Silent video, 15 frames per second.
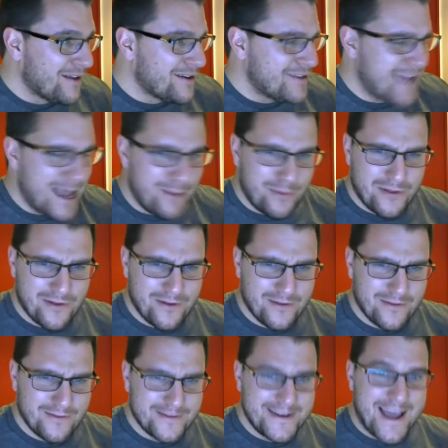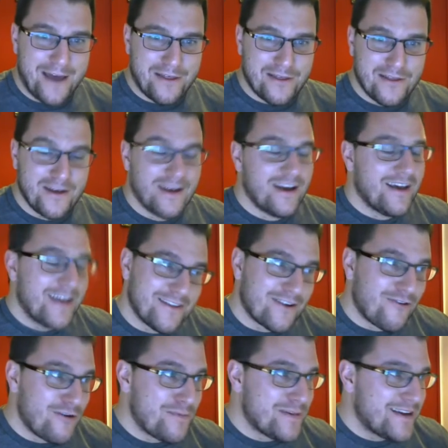Depth? Death. In the
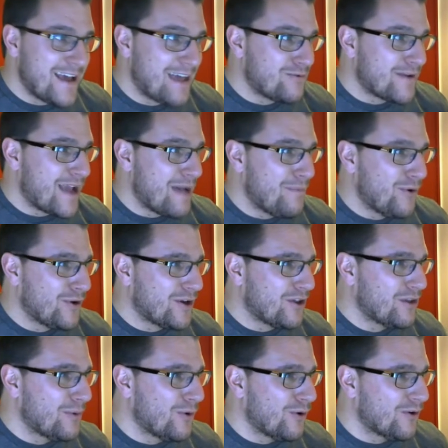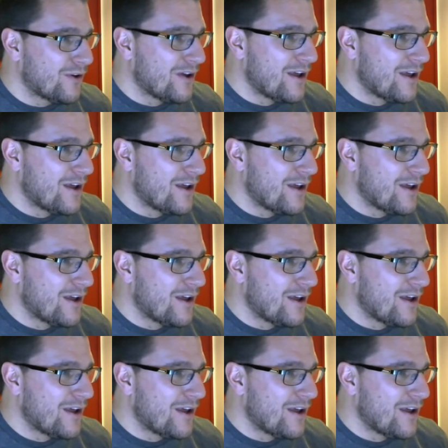group of death, we get a point on the board.